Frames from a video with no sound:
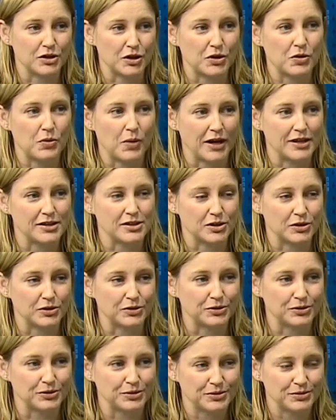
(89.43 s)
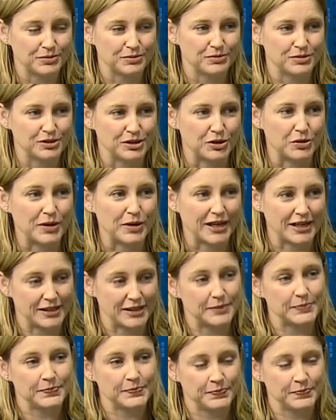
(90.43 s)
quite so quickly.